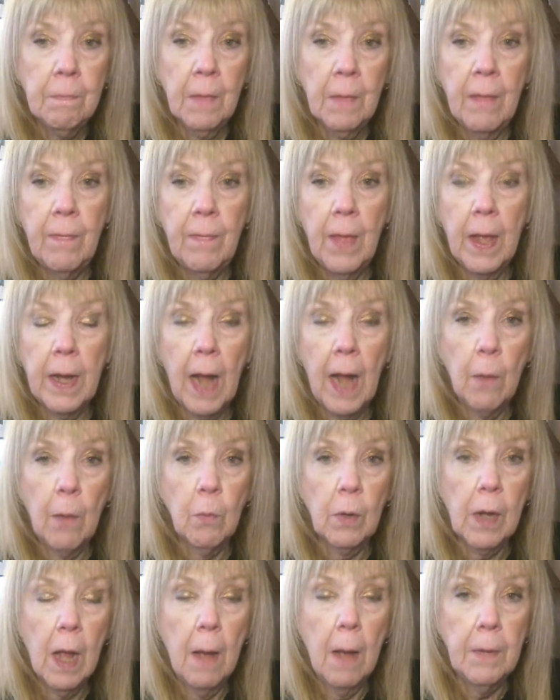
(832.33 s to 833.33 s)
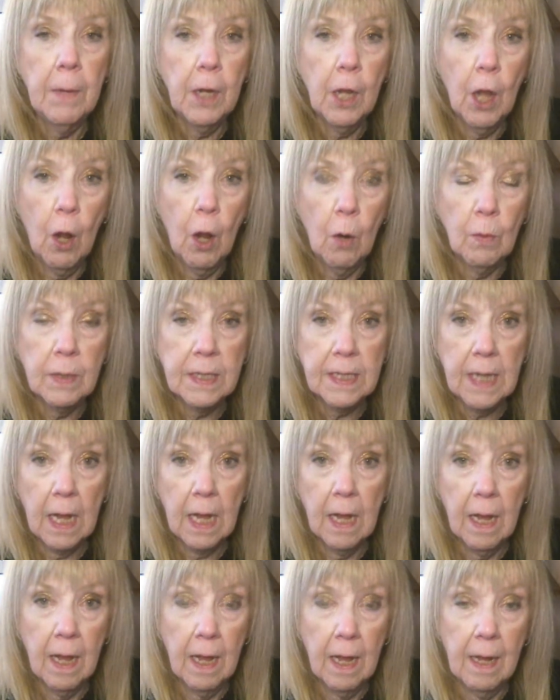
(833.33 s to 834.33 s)
and then I will come and go as
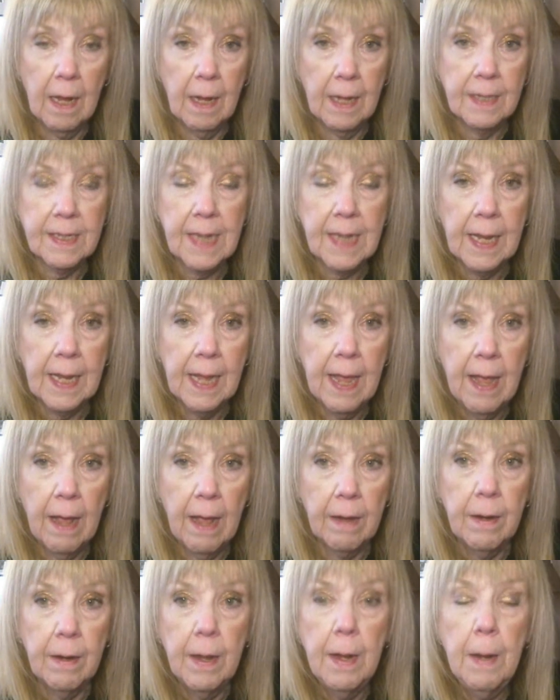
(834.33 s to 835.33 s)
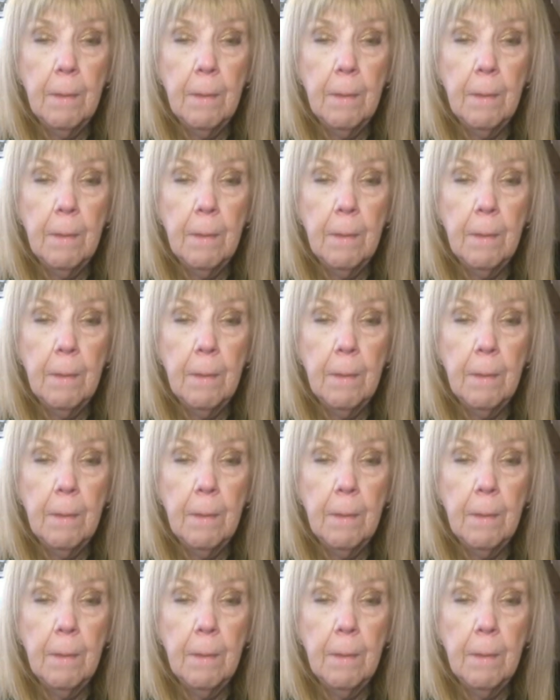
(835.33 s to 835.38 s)
uh, uh, as I can.